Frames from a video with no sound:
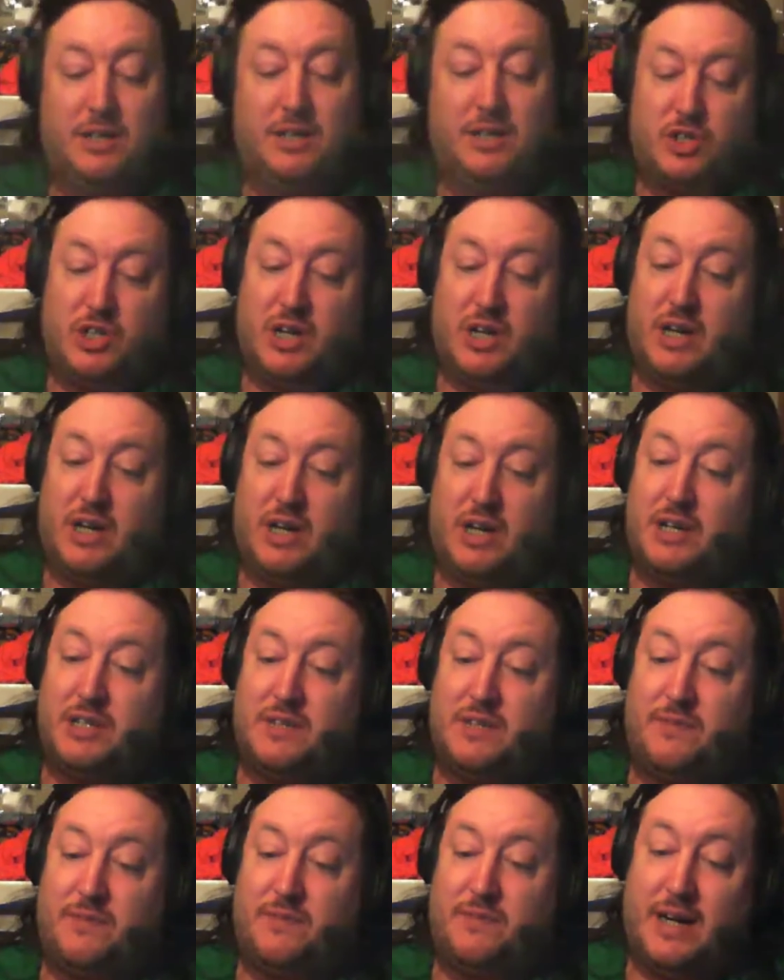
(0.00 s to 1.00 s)
is
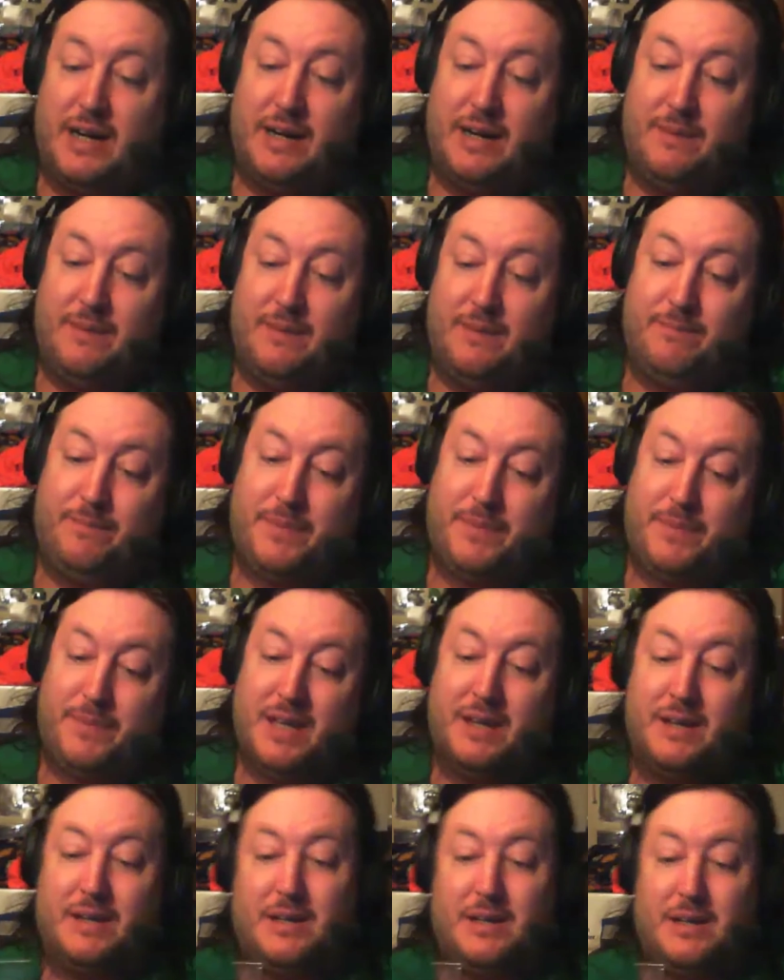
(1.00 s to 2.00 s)
just
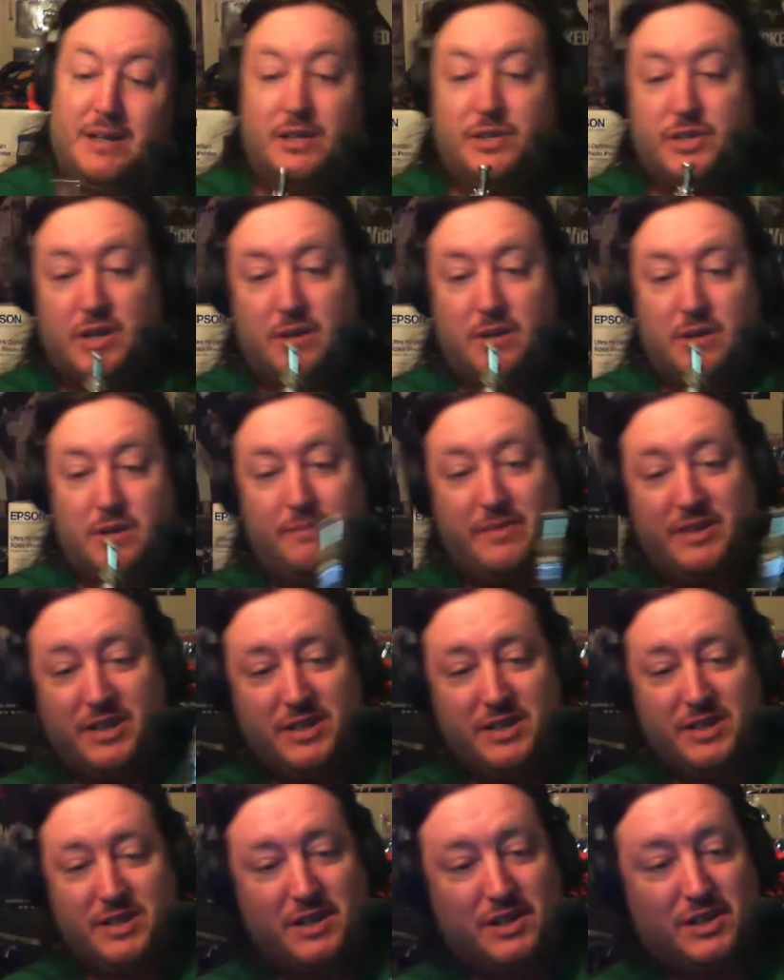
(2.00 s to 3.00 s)
fine. So
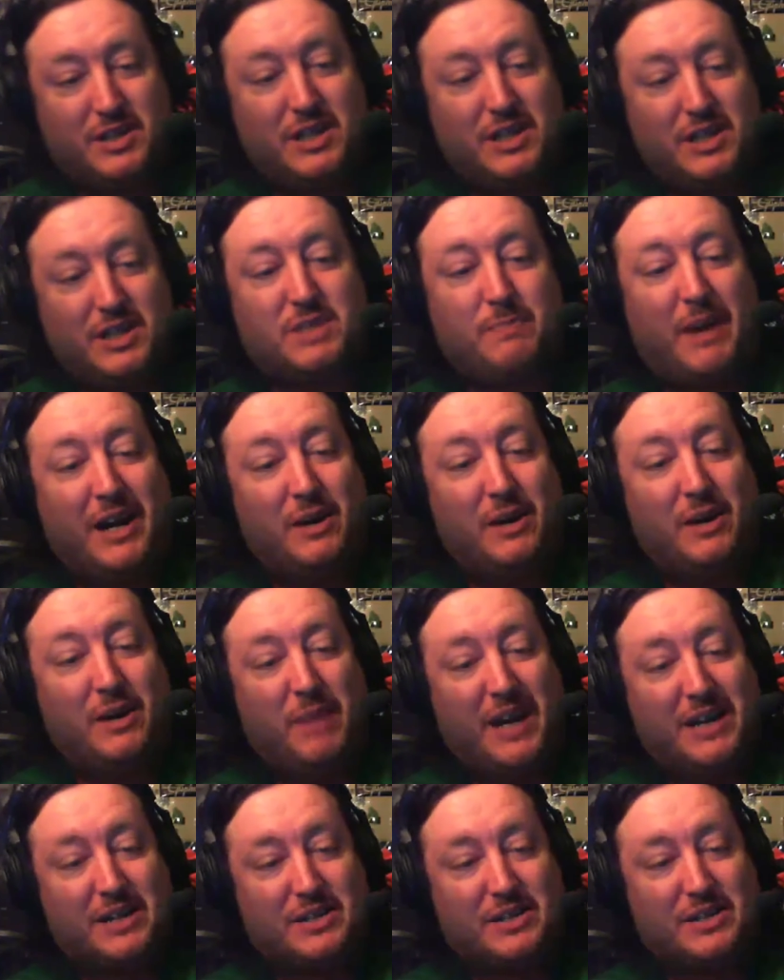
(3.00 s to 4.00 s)
this is the Aspire
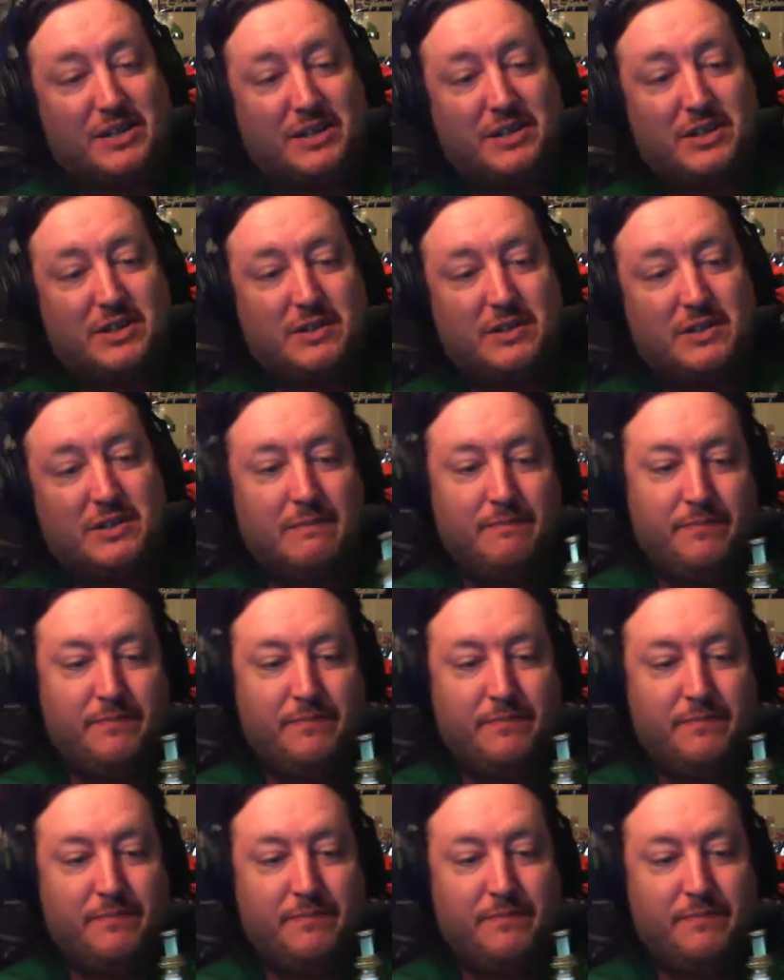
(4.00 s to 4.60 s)
Pegasus,